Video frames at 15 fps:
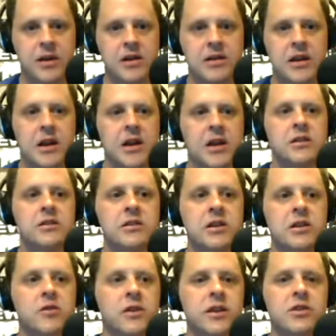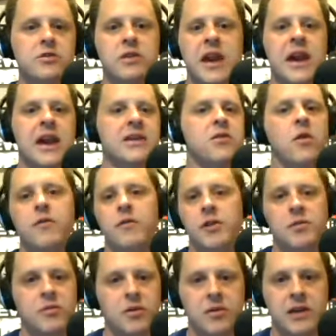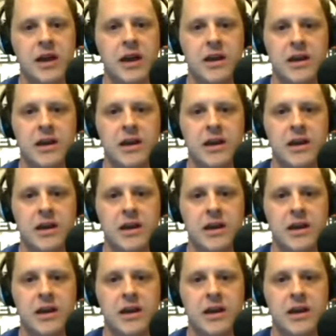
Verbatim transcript: It literally you can't over communicate.